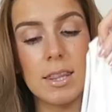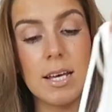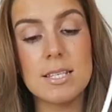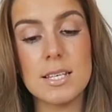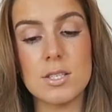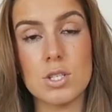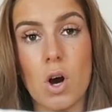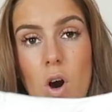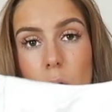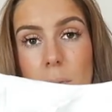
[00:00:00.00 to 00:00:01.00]
this is the
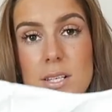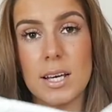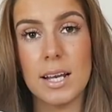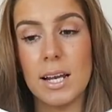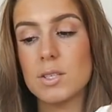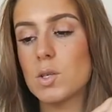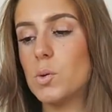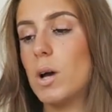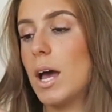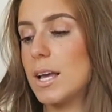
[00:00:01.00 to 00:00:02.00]
top. It's like a
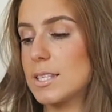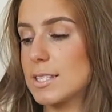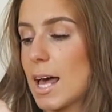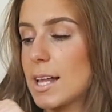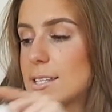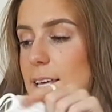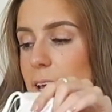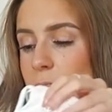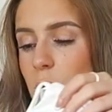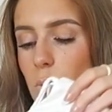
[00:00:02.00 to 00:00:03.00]
little
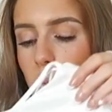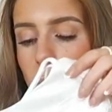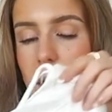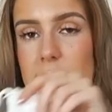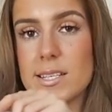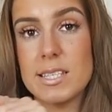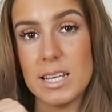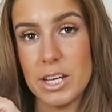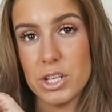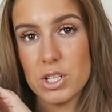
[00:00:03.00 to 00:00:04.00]
satin white
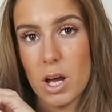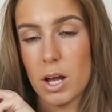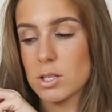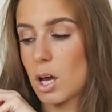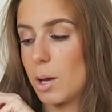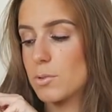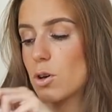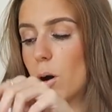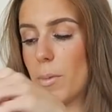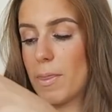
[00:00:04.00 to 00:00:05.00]
t-shirt type
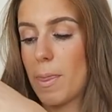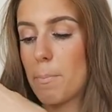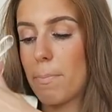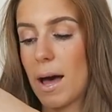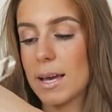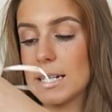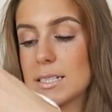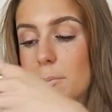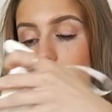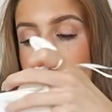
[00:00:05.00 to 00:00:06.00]
top. And then the back is
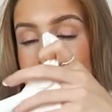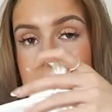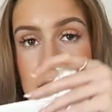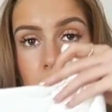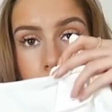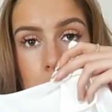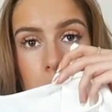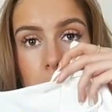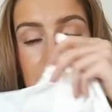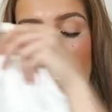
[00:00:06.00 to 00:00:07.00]
completely
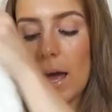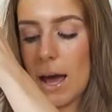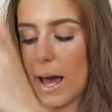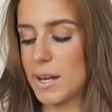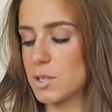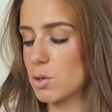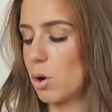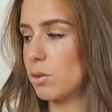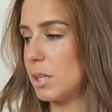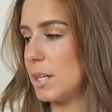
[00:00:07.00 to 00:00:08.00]
open. And it's
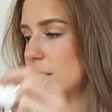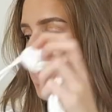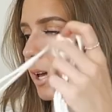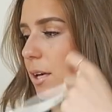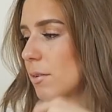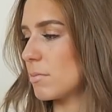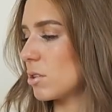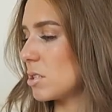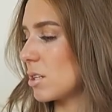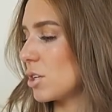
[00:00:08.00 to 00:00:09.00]
got these like, it's
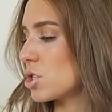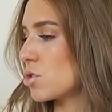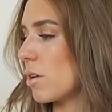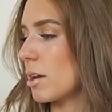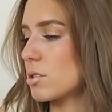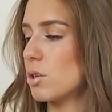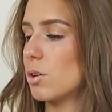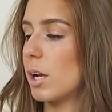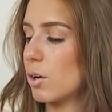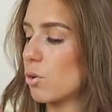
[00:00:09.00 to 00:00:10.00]
got this kind of string so you
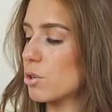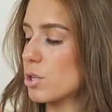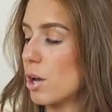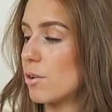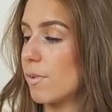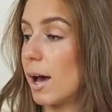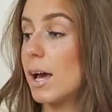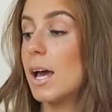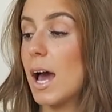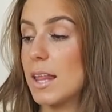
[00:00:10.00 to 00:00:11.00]
can like cross over.
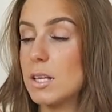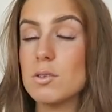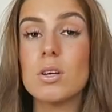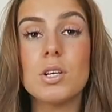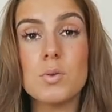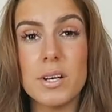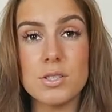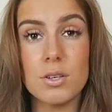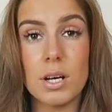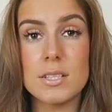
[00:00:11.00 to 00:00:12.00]
And this is only twenty
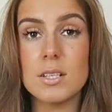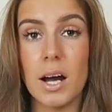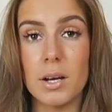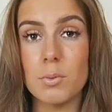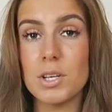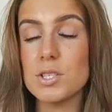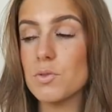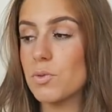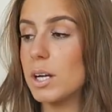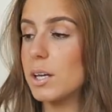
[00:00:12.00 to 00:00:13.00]
two ninety nine, which is
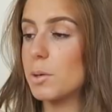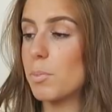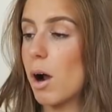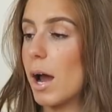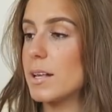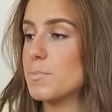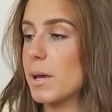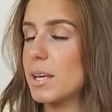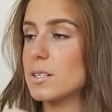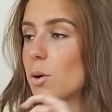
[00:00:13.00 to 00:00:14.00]
a really good price.
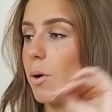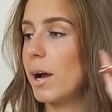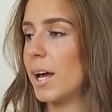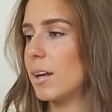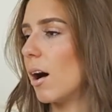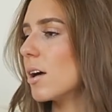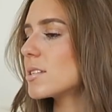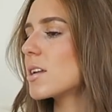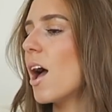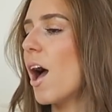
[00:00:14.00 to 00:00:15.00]
Peace and quiet at
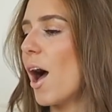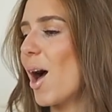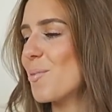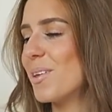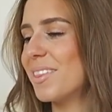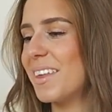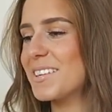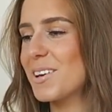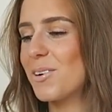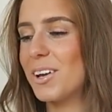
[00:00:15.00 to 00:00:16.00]
last. Um,
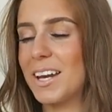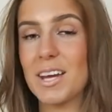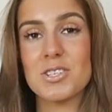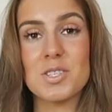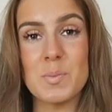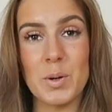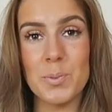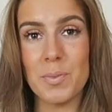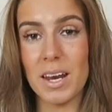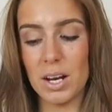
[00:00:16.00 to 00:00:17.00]
this I got in an extra
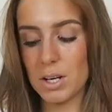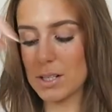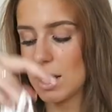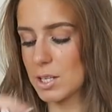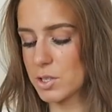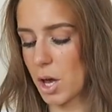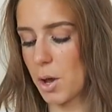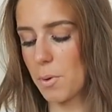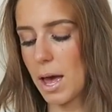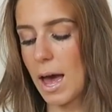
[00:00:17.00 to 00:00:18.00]
small and it looks like so.
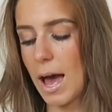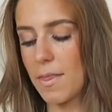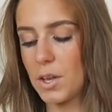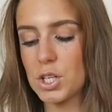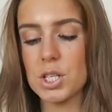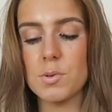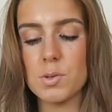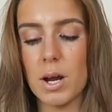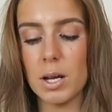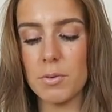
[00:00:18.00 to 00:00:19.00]
And then she
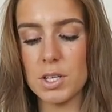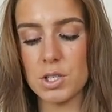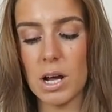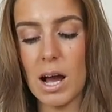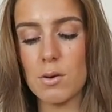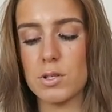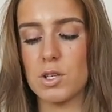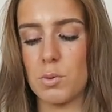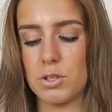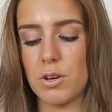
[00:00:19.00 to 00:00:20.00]
was wearing it with these
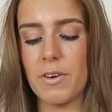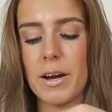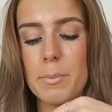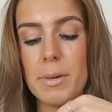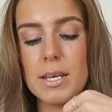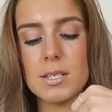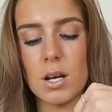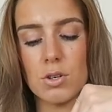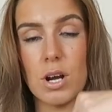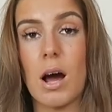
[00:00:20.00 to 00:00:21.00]
trousers, which were very me
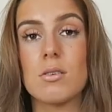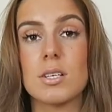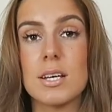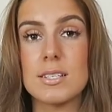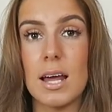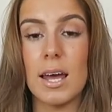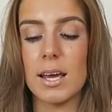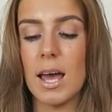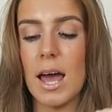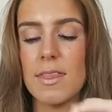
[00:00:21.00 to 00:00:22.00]
style trouser because they're
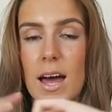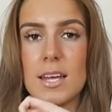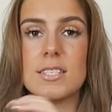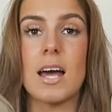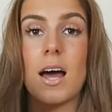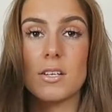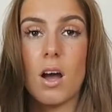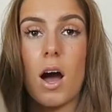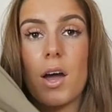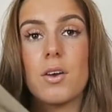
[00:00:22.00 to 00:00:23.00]
like that dad
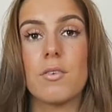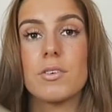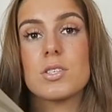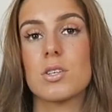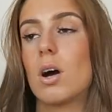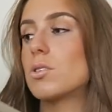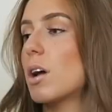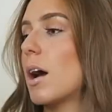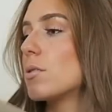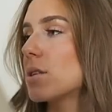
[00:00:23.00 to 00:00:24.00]
kind of style
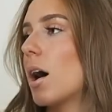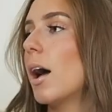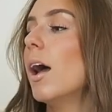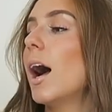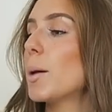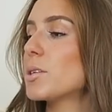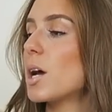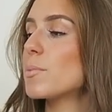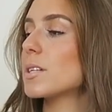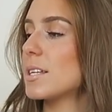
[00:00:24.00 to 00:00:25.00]
trouser. How many
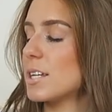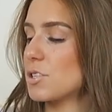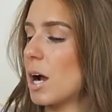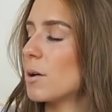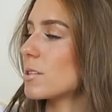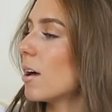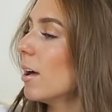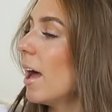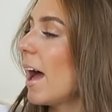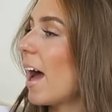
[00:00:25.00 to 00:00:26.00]
times can I say trouser?
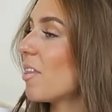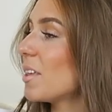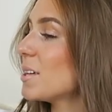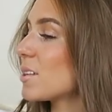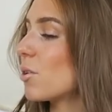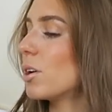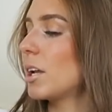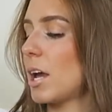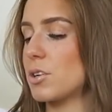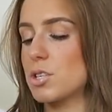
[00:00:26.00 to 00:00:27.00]
And these I got in
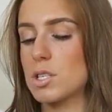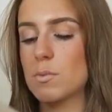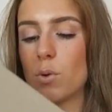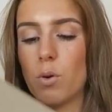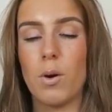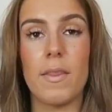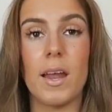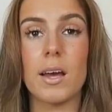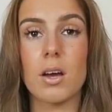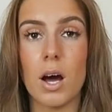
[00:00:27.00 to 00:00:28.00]
an extra small and they're
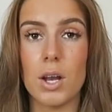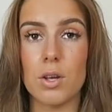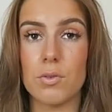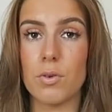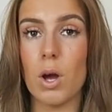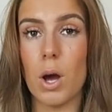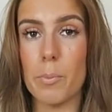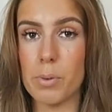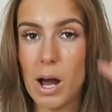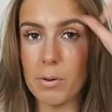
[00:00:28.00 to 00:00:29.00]
like a kind of
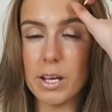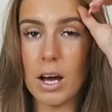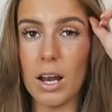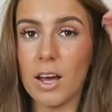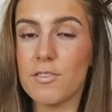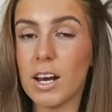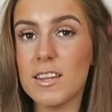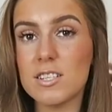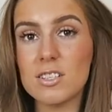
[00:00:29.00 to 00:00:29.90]
brownie colour. I feel like these